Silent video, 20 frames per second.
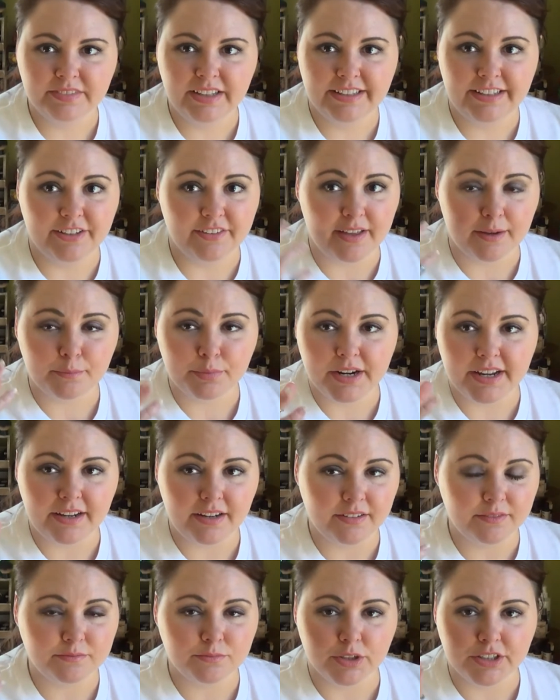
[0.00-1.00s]
You know, that
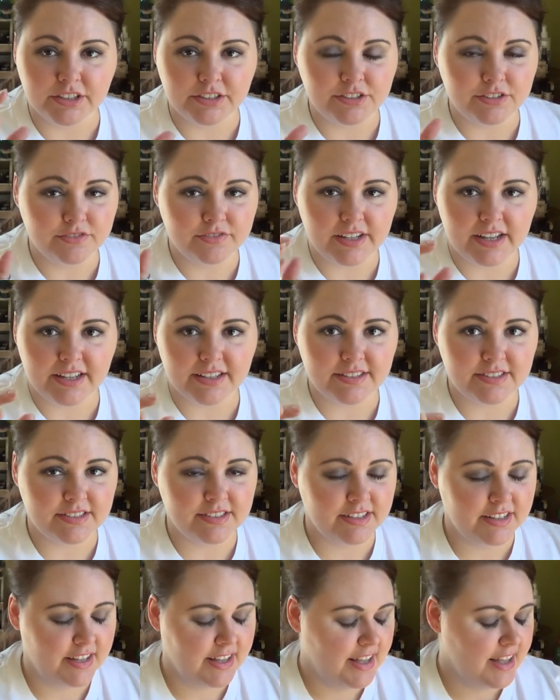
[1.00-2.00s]
brain working too fast.
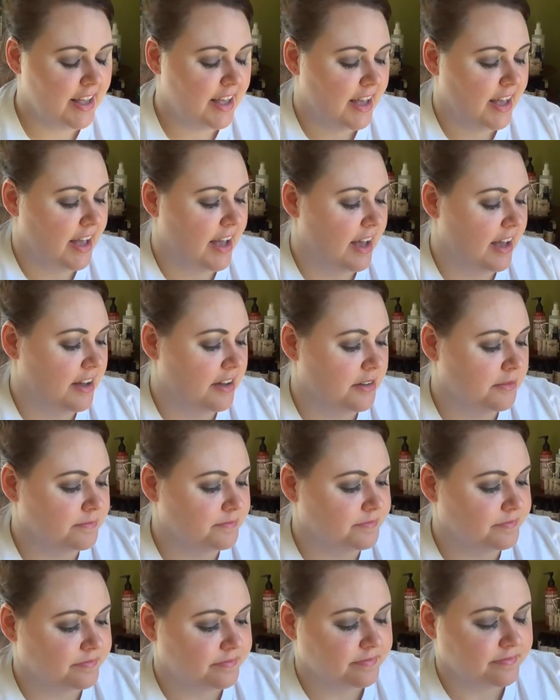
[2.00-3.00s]

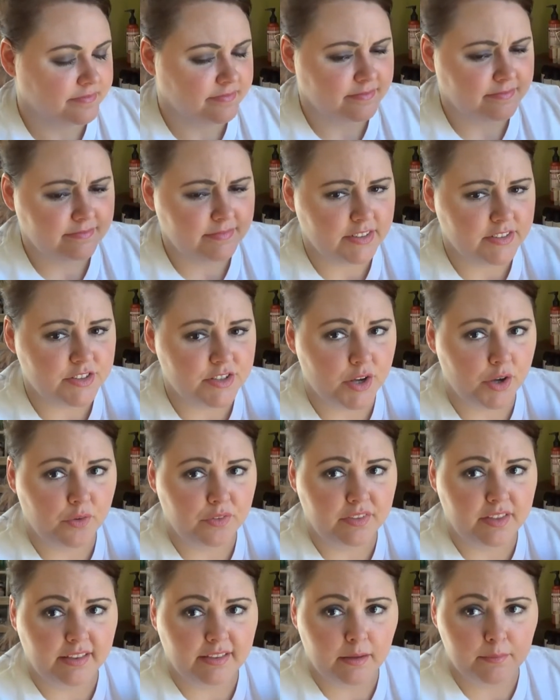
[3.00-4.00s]
Um, so
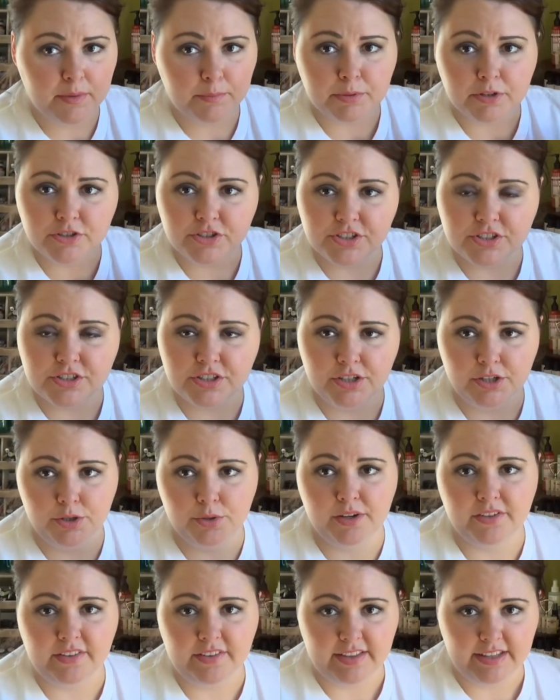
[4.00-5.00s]
they let me purchase two
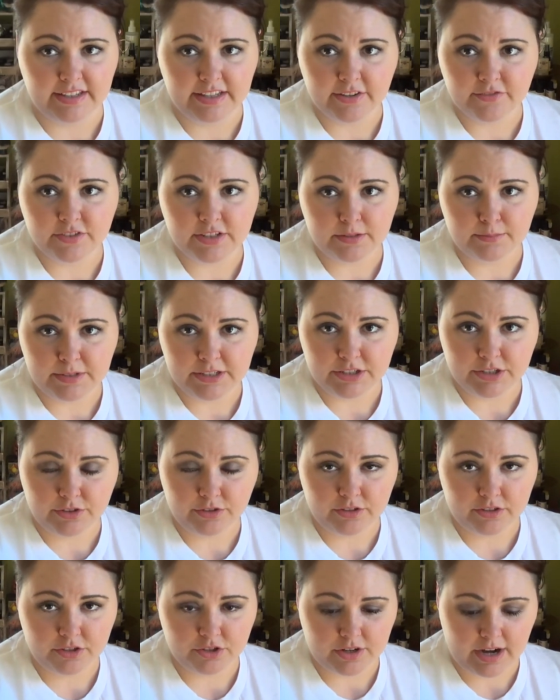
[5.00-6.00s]
and then they gifted me two
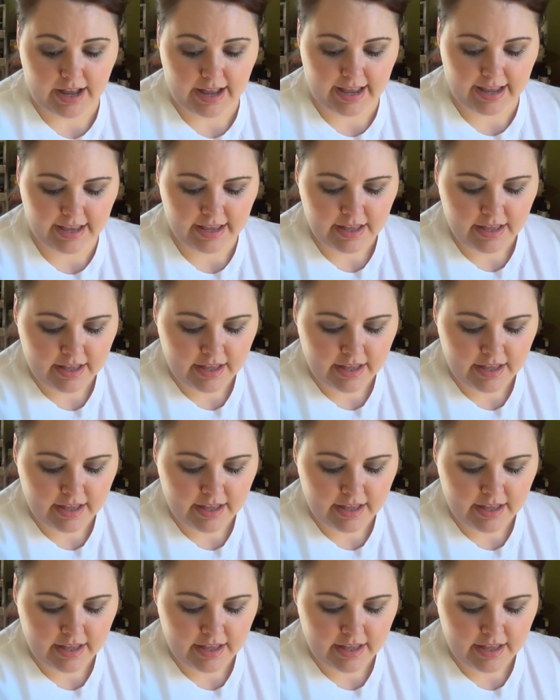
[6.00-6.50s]
to try.